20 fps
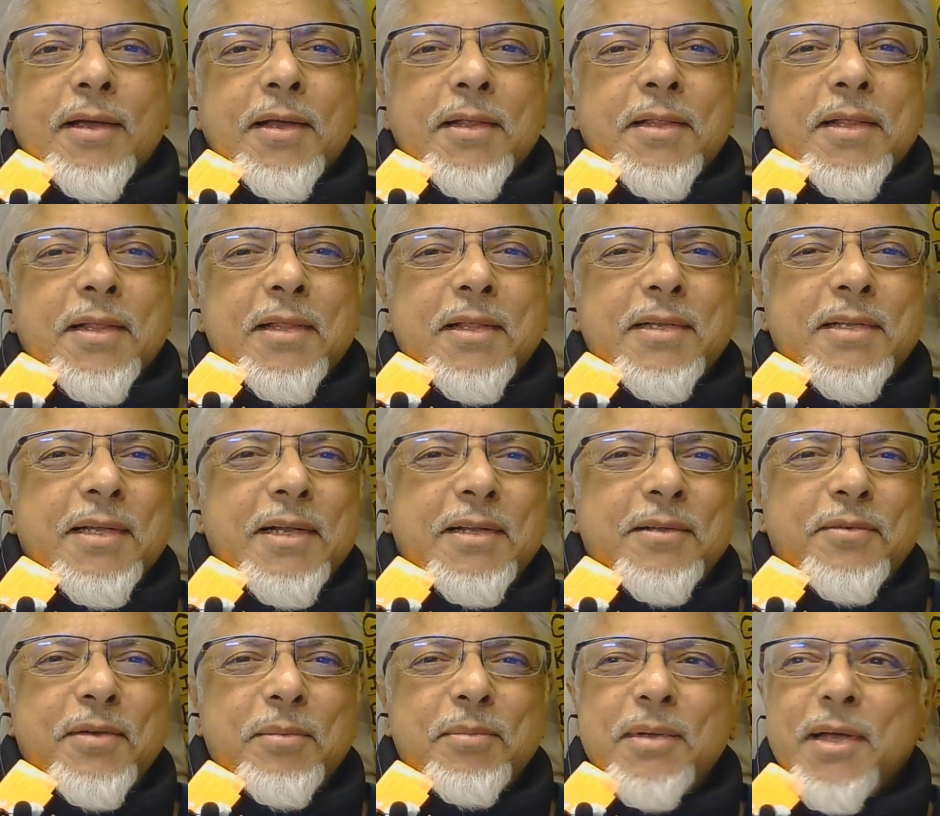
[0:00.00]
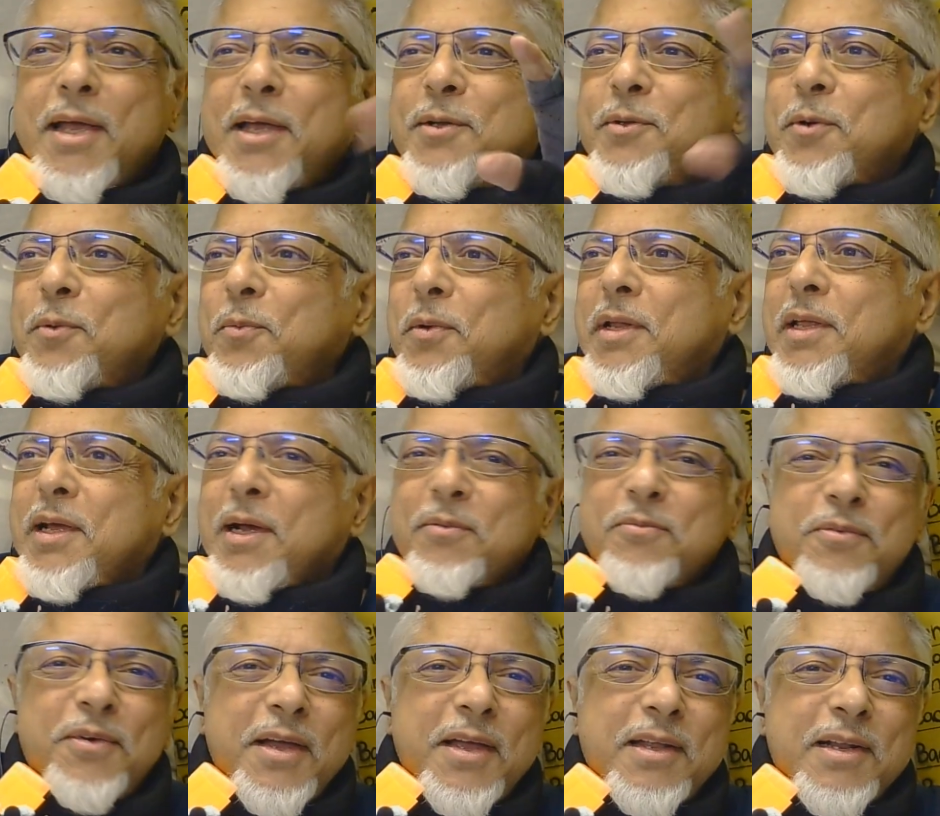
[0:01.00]
And then they tell the family, "Hey, don't worry,
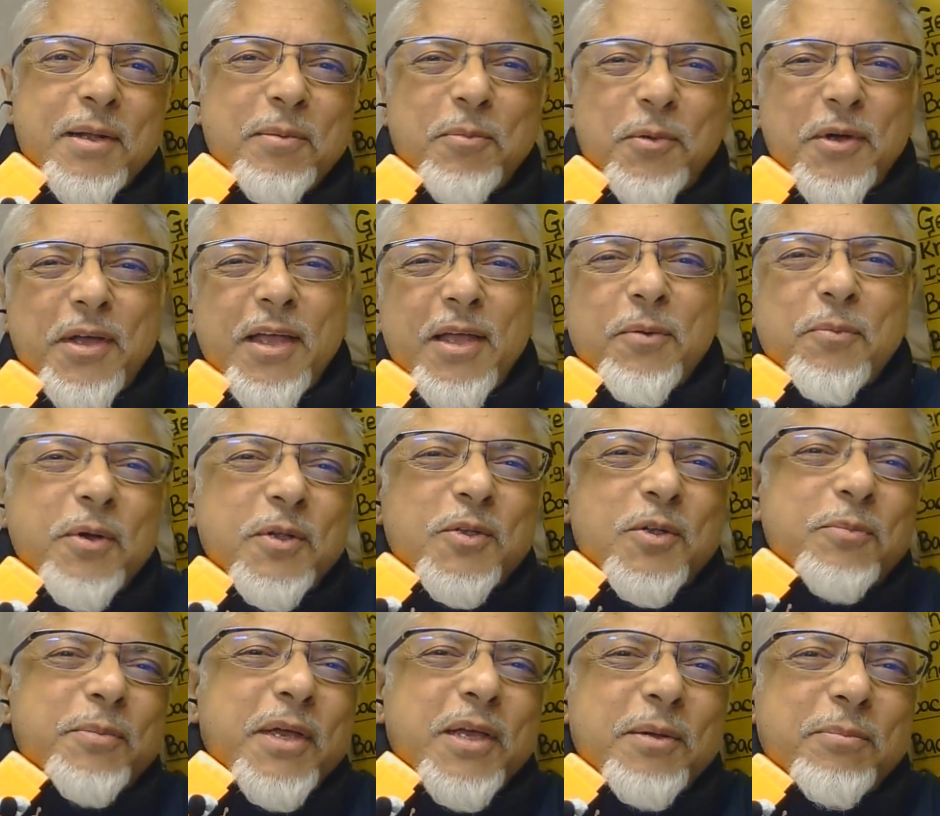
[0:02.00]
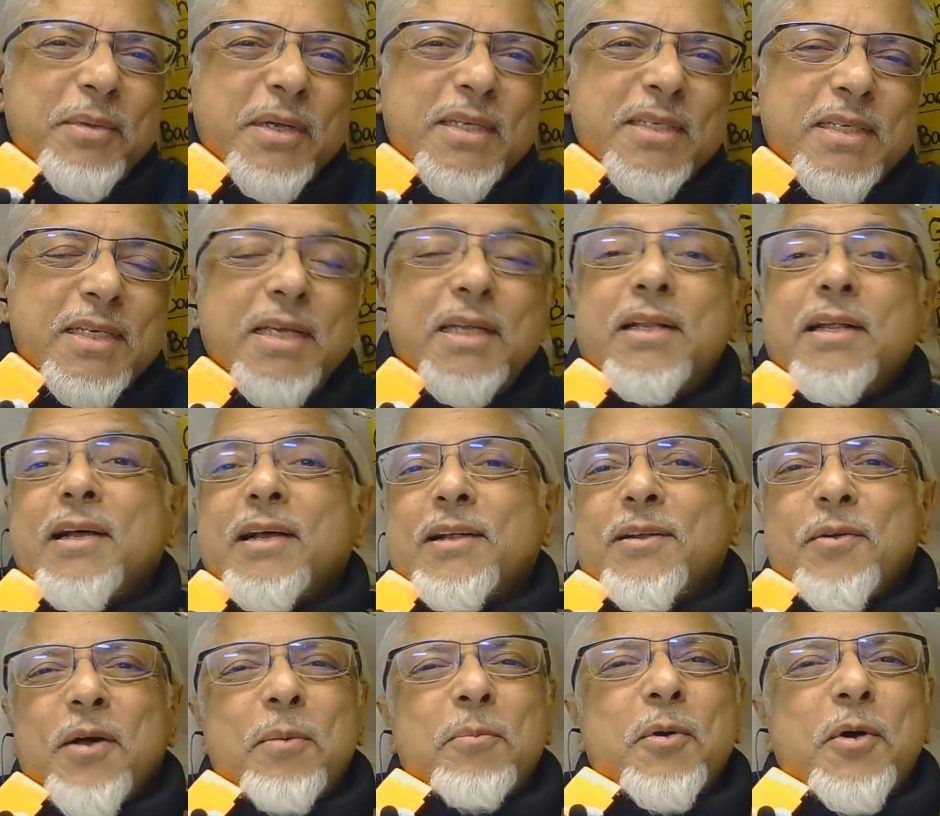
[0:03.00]
I'm fine, I'm okay. What, you're making a big scene?
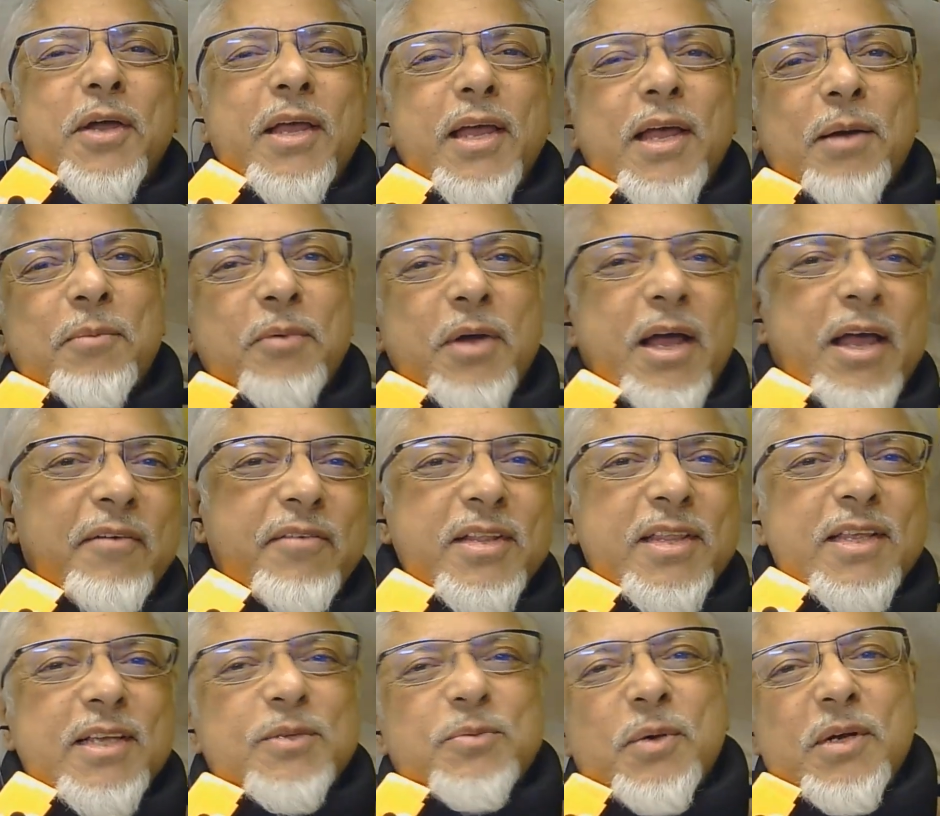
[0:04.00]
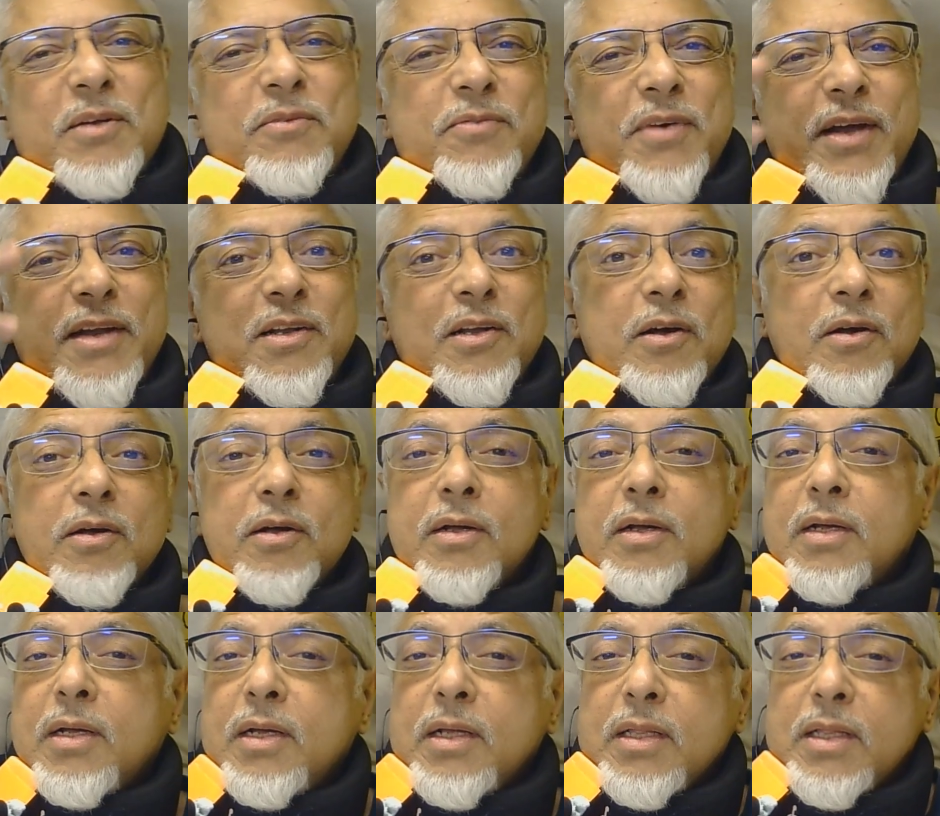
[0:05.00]
No, I'm okay, everything is working fine now."
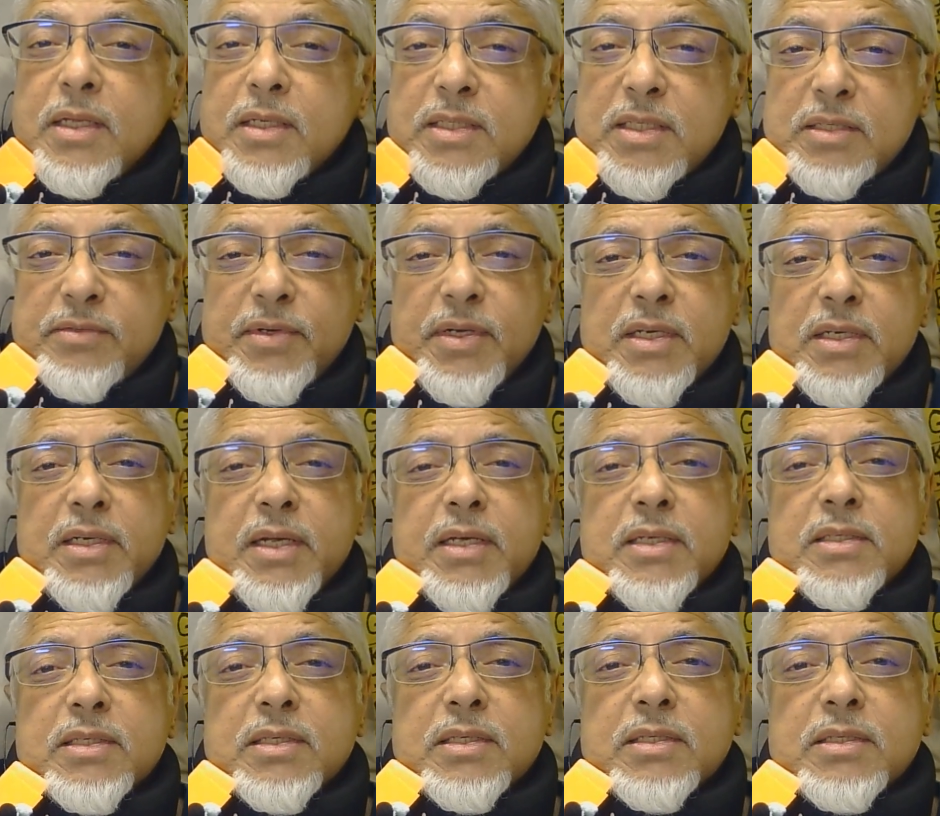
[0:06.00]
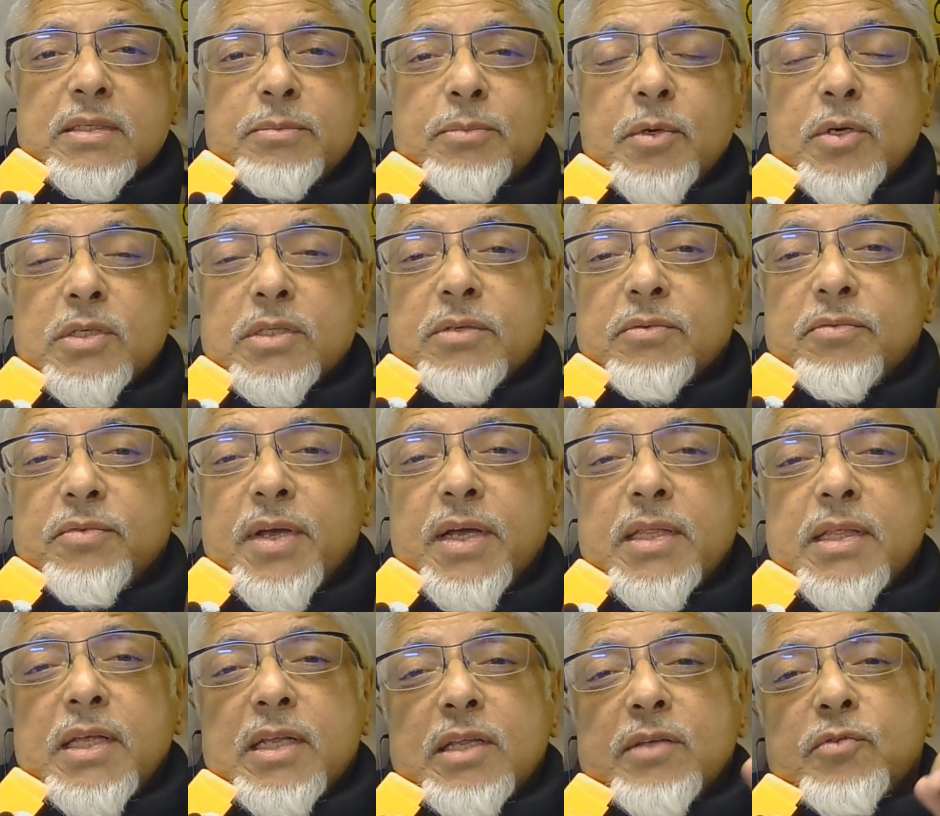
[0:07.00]
This is very dangerous, because the
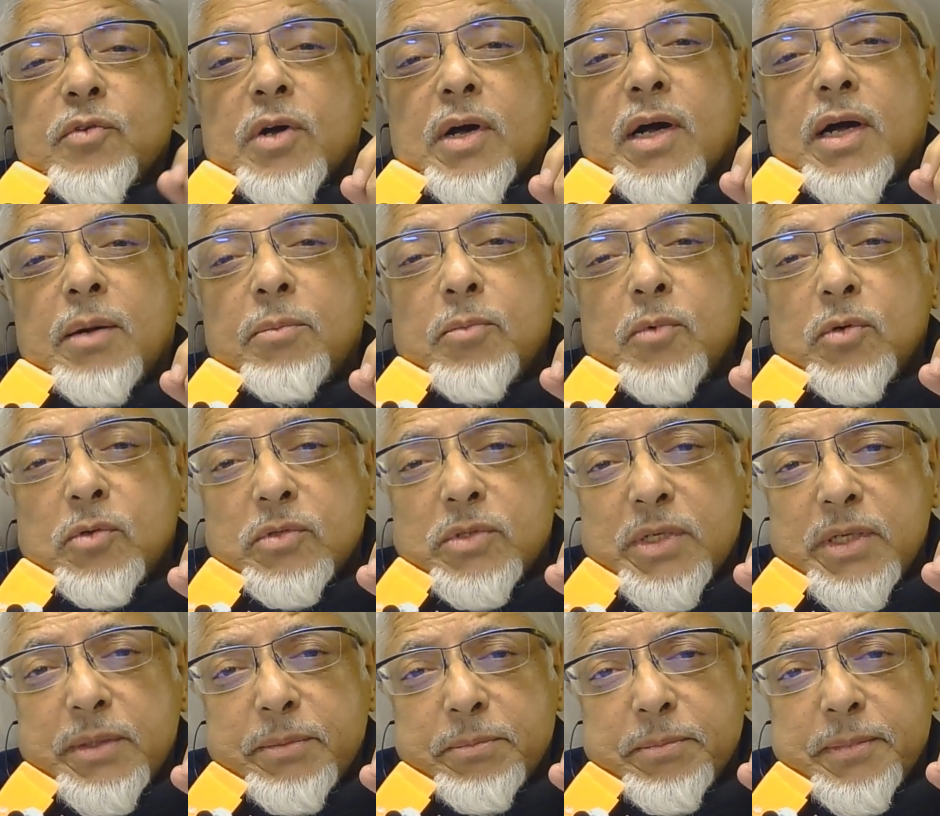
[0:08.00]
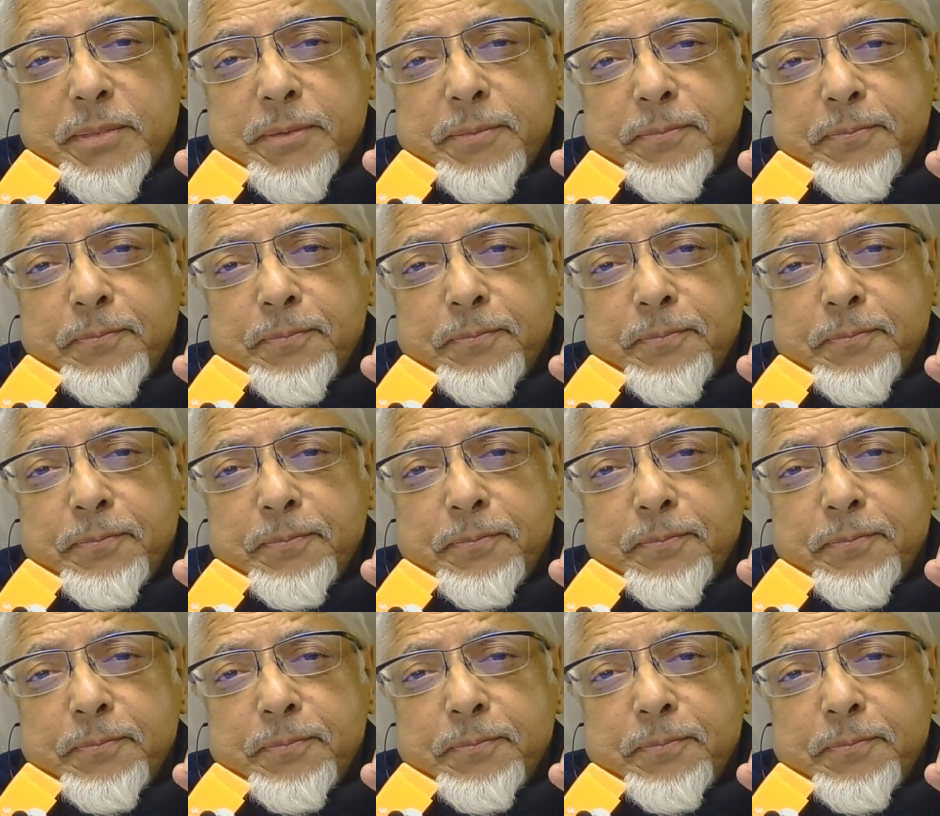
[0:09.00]
fact that if your arm goes limp,